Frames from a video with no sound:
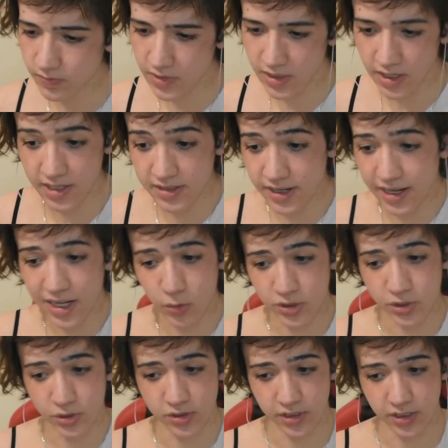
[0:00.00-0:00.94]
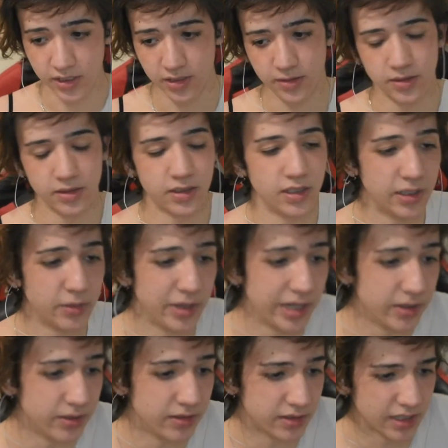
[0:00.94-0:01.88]
That's kind of what you see
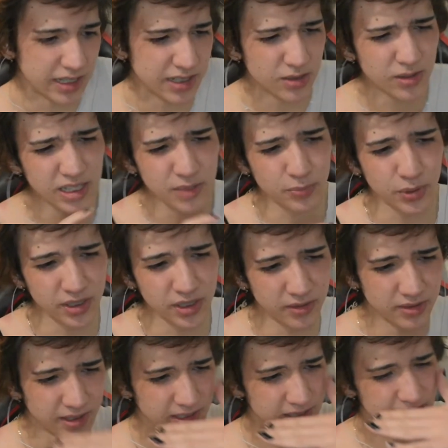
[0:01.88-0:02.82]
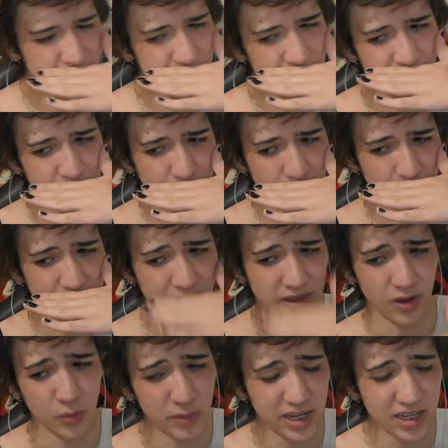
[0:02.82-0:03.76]
around. I don't like putting things
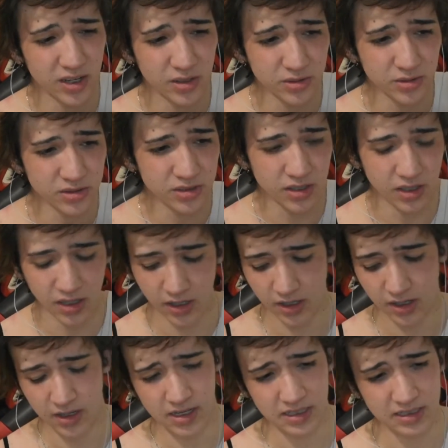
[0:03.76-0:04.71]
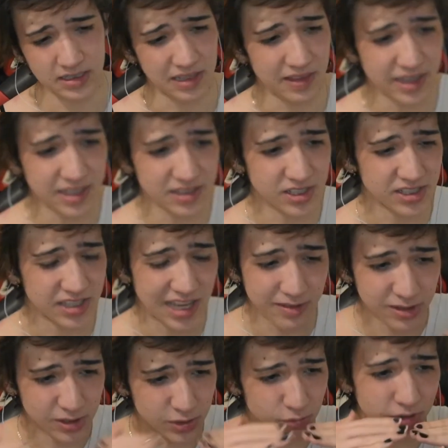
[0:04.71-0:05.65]
below my nose because I like just
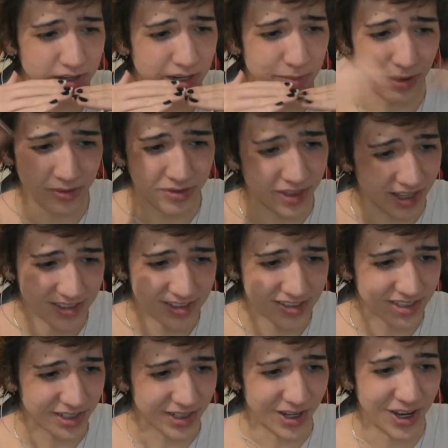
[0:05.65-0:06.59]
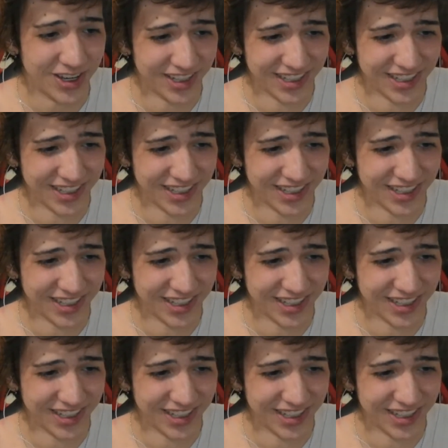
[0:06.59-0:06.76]
having to worry about this, you know?